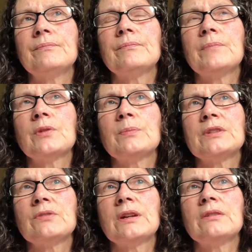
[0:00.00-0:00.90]
both my
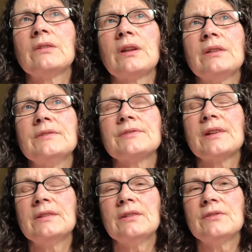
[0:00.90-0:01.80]
trainer and I
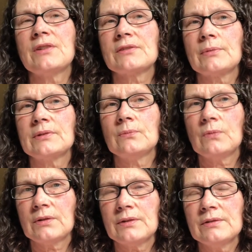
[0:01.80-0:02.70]
decided it just wasn't
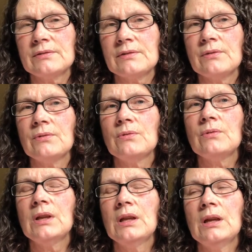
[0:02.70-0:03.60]
worth it. So
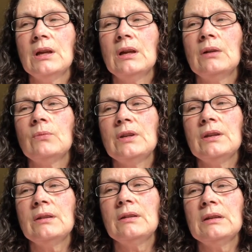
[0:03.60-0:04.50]

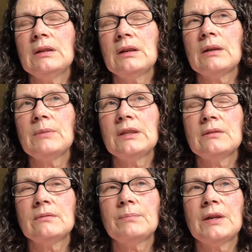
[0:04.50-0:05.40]
I made
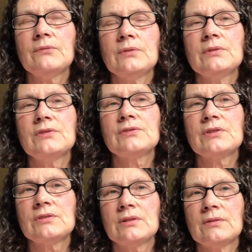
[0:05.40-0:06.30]
the painful
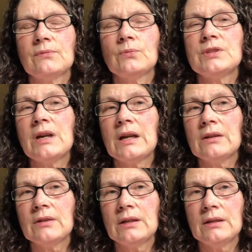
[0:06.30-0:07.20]
decision of
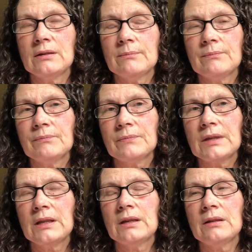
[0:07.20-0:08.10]
retiring him,
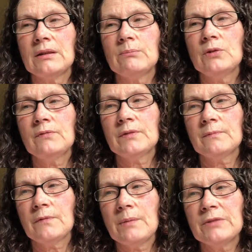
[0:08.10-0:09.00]
and I moved him
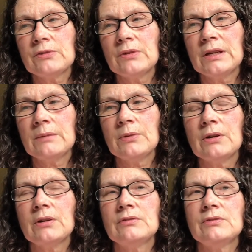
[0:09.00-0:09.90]
from the training
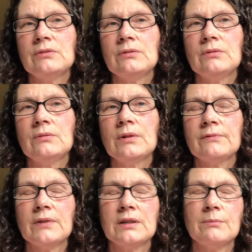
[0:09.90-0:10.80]
barn to a
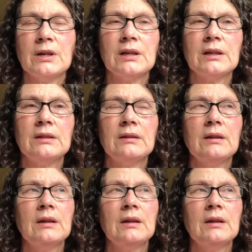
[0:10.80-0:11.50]
friend of mine.